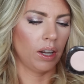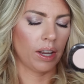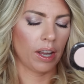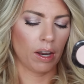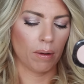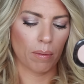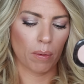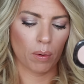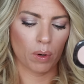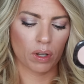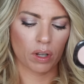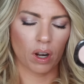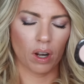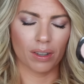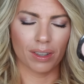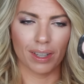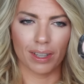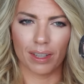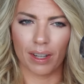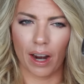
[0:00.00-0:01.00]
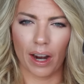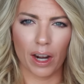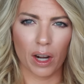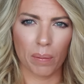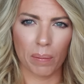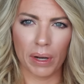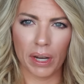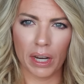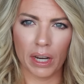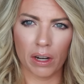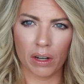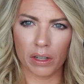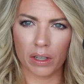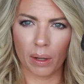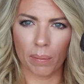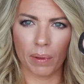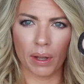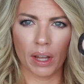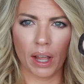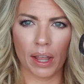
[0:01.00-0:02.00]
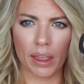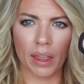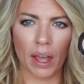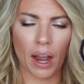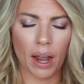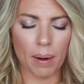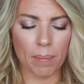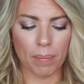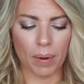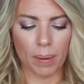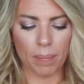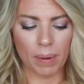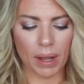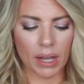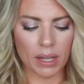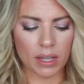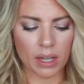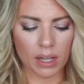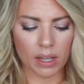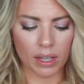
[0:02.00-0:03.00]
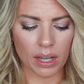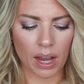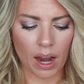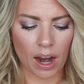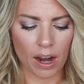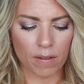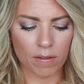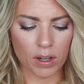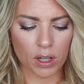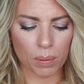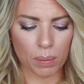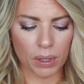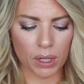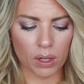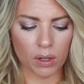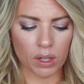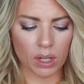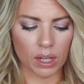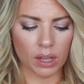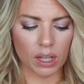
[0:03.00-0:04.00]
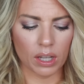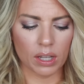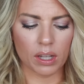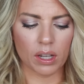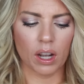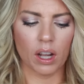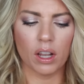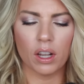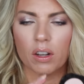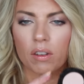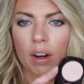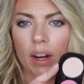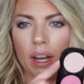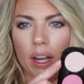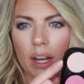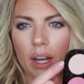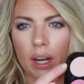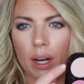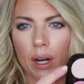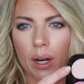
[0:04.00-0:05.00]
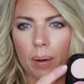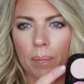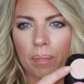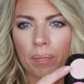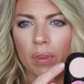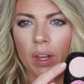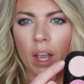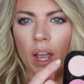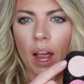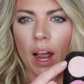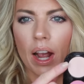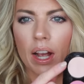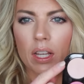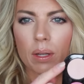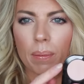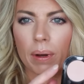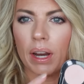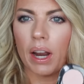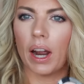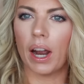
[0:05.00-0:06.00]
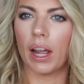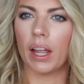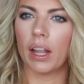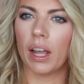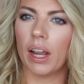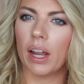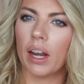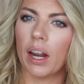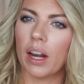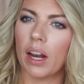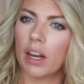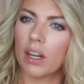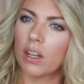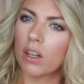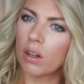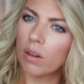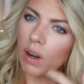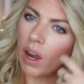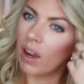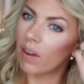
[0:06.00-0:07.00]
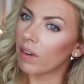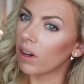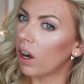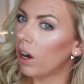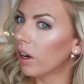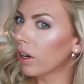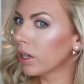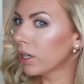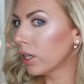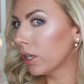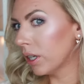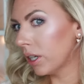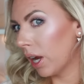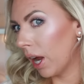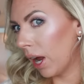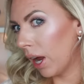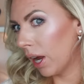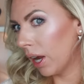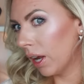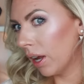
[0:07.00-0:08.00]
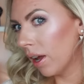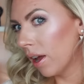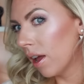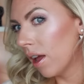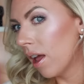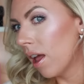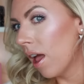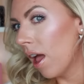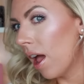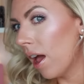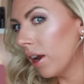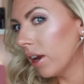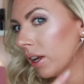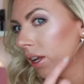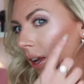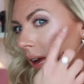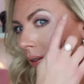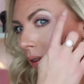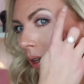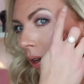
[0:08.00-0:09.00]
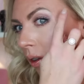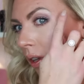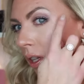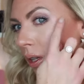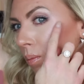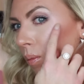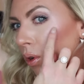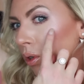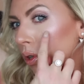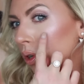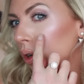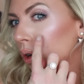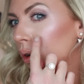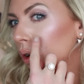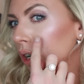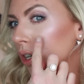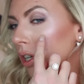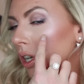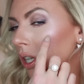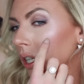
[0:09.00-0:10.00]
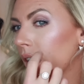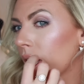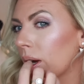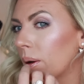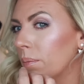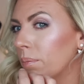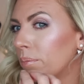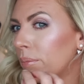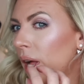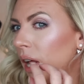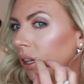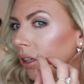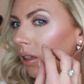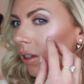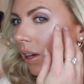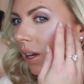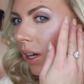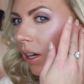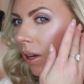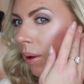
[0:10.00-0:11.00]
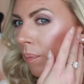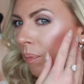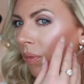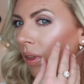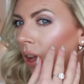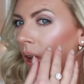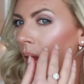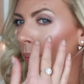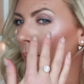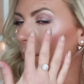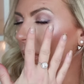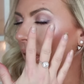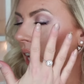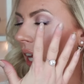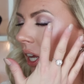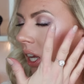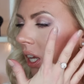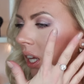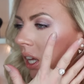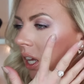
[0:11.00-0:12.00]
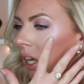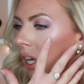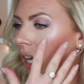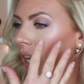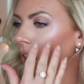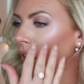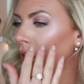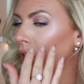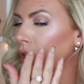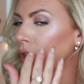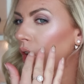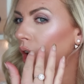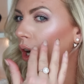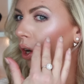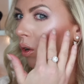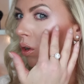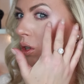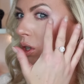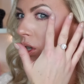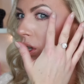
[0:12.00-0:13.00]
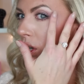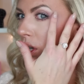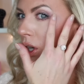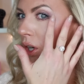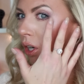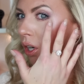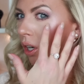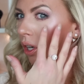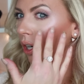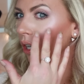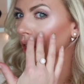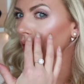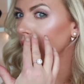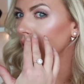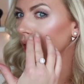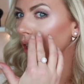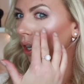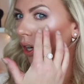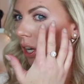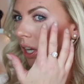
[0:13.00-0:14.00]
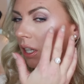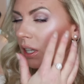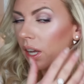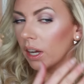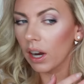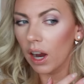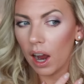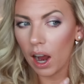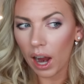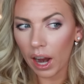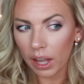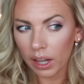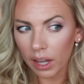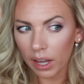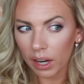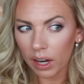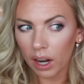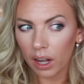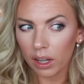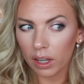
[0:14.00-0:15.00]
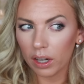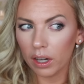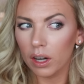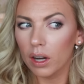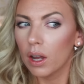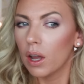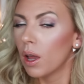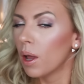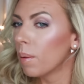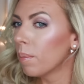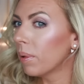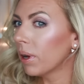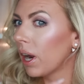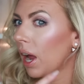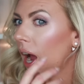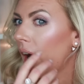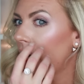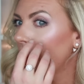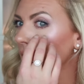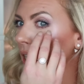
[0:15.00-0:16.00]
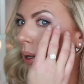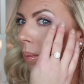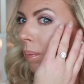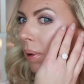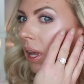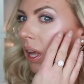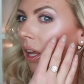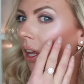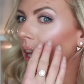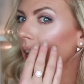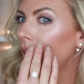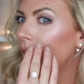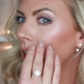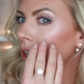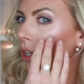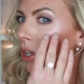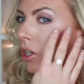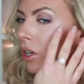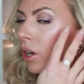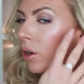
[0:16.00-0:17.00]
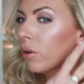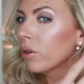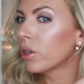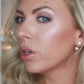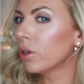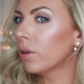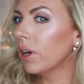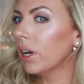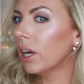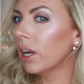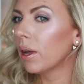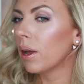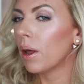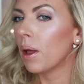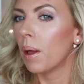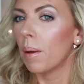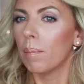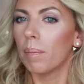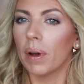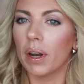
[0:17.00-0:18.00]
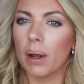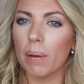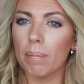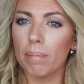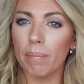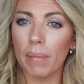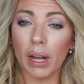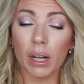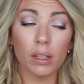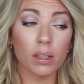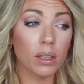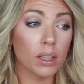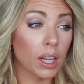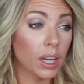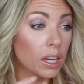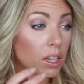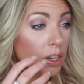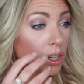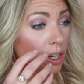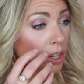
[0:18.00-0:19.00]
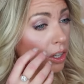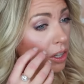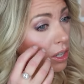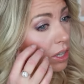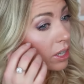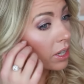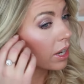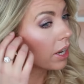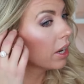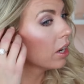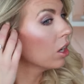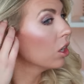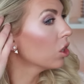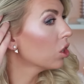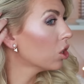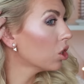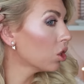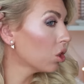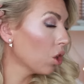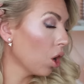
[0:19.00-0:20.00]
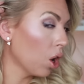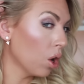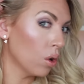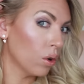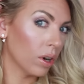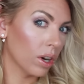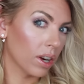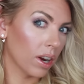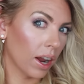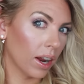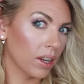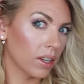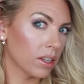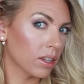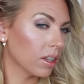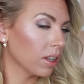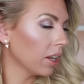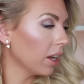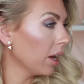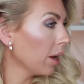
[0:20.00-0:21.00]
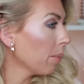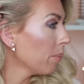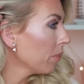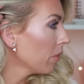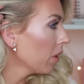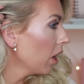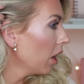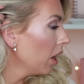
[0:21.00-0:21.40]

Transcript: can't remember what it's called, Desire Me or something like that. But basically, I've just been using this color right here as my highlight, and I do have it on today, and it gives you this most gorgeous, like, melted pinky glow to your, it's like a highlight color, but it has a pinky undertone to it, but it melts into your skin so nicely.